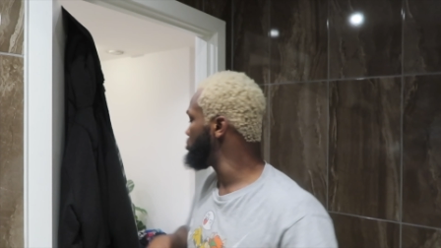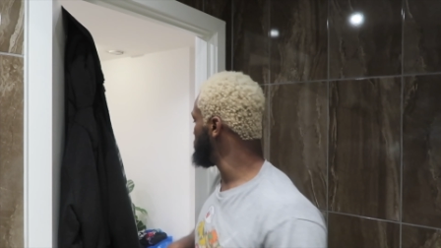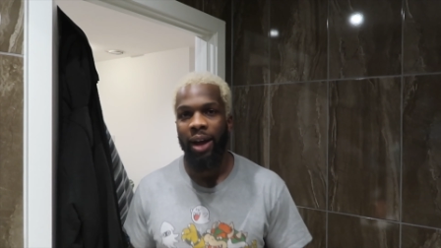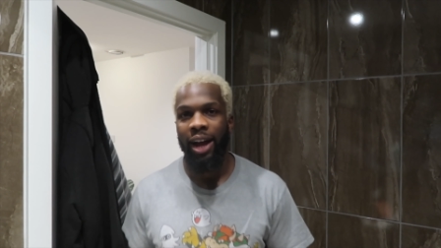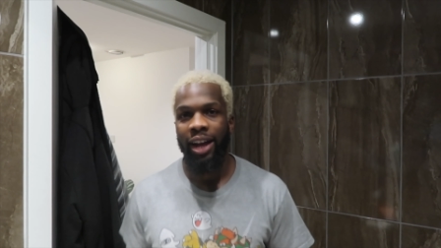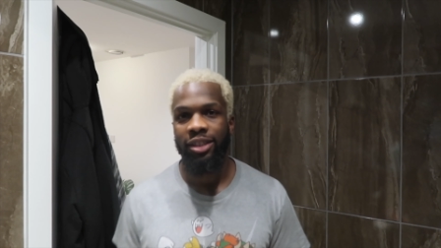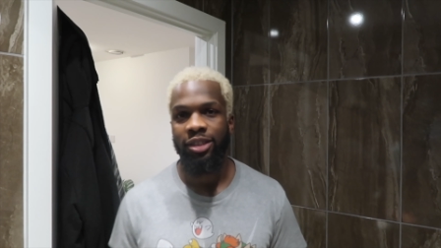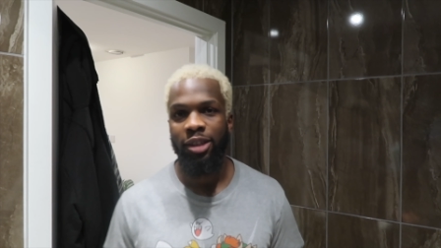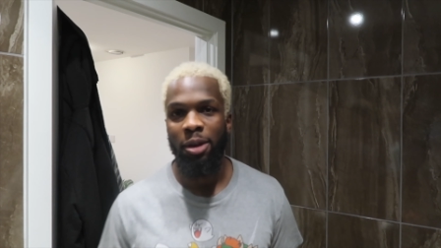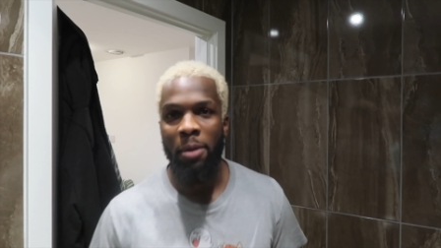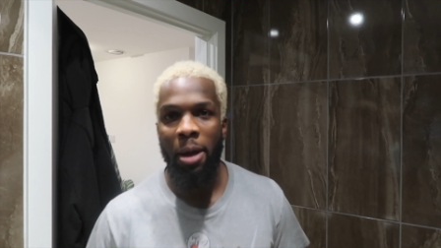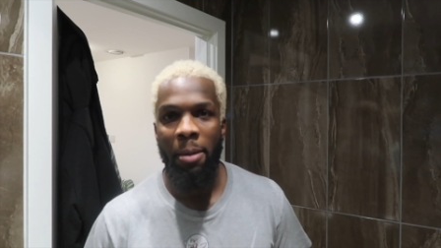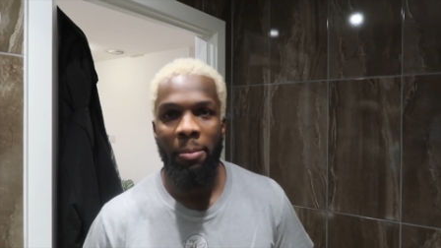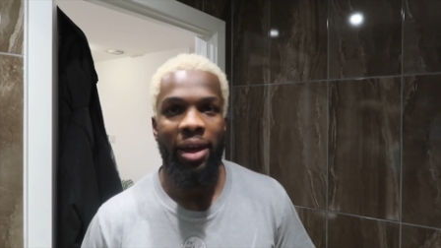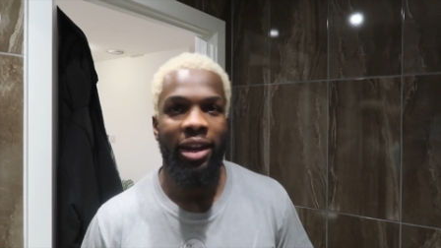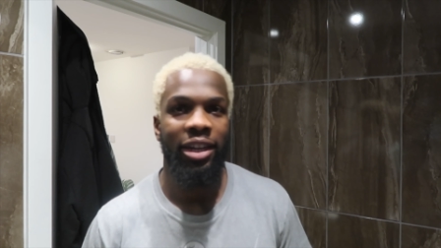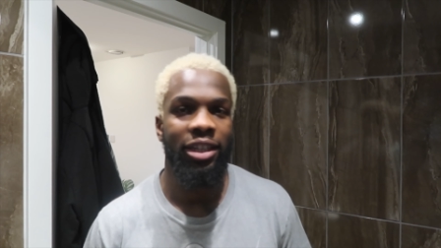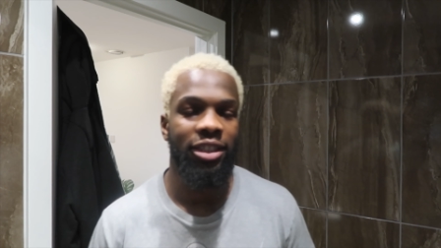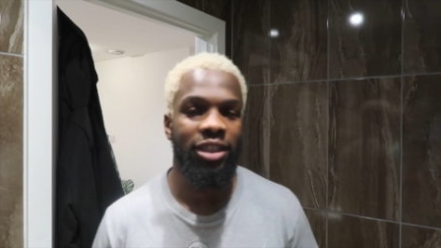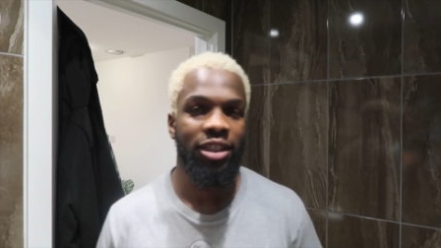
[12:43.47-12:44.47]
I somehow
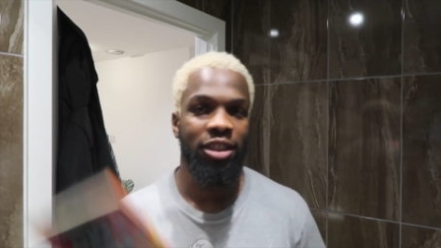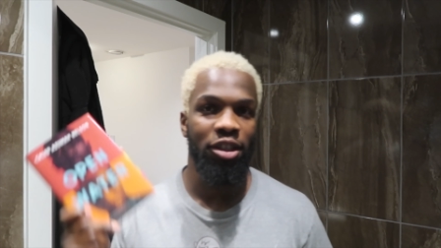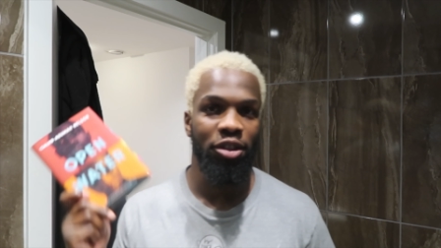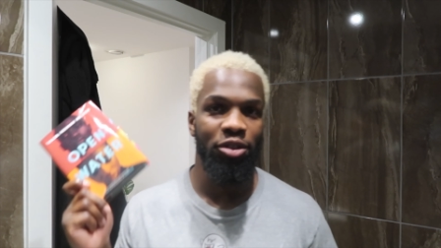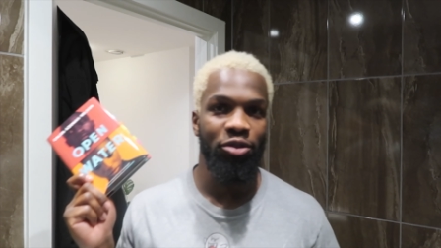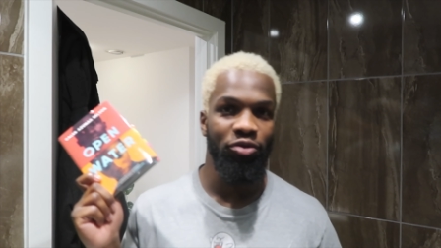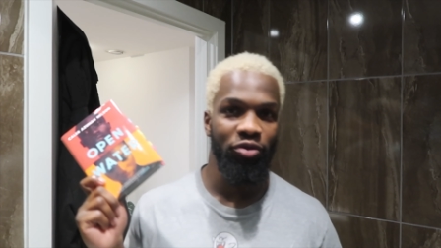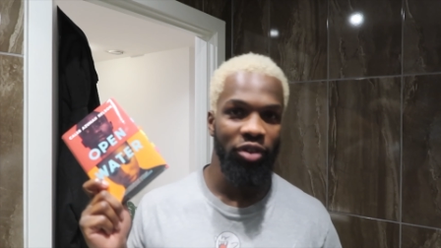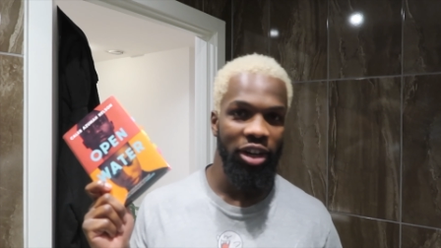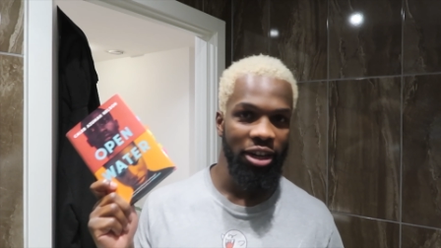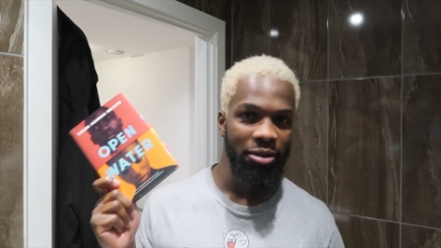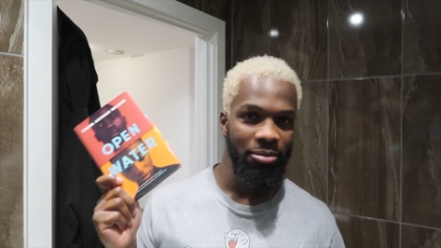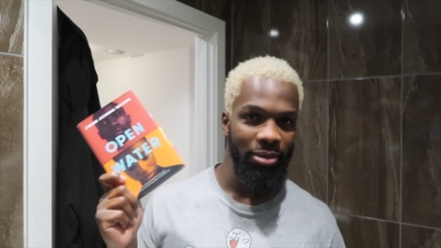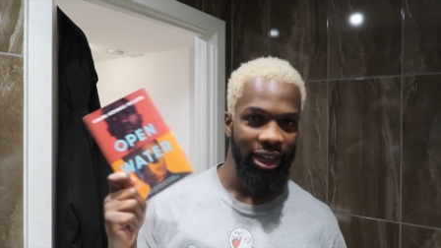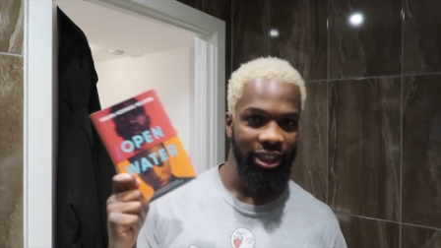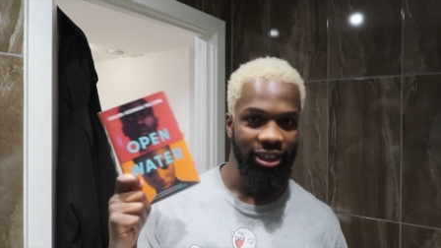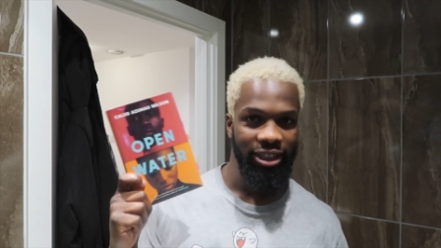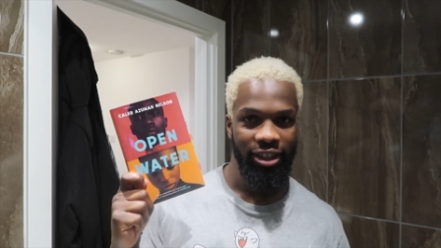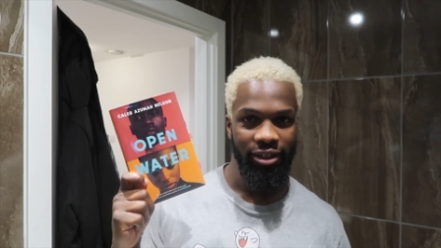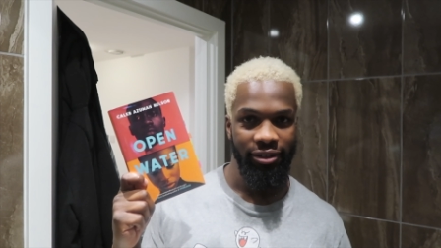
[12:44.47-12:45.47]
managed to read
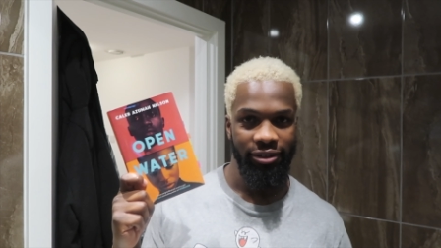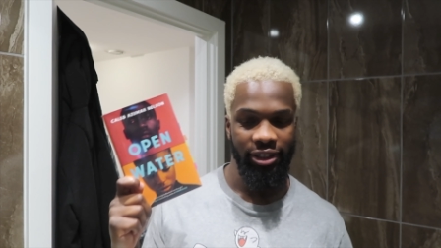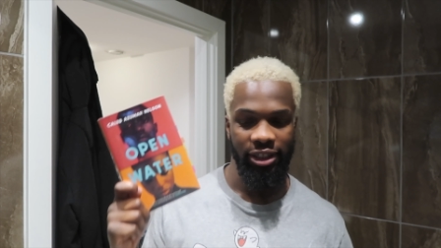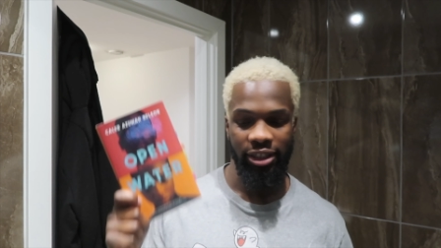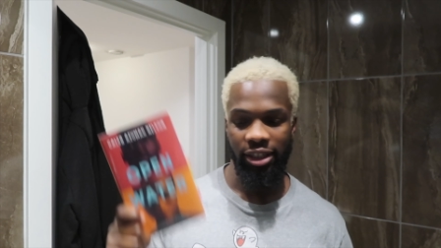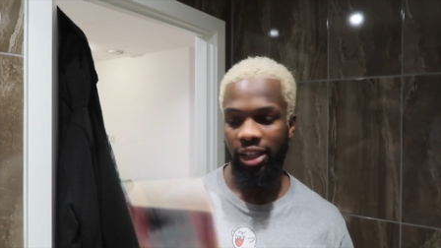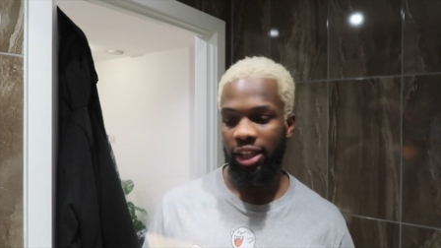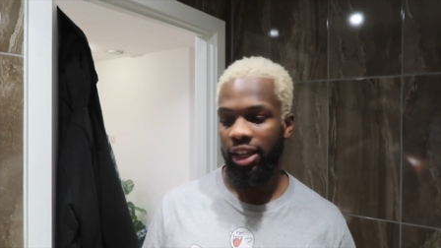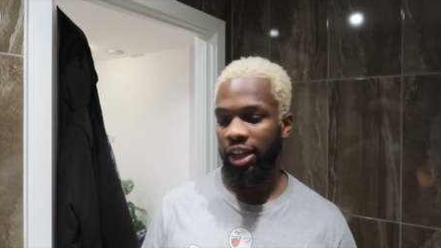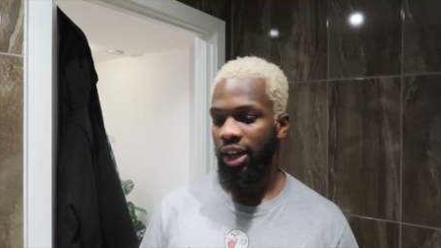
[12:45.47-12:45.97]
myself to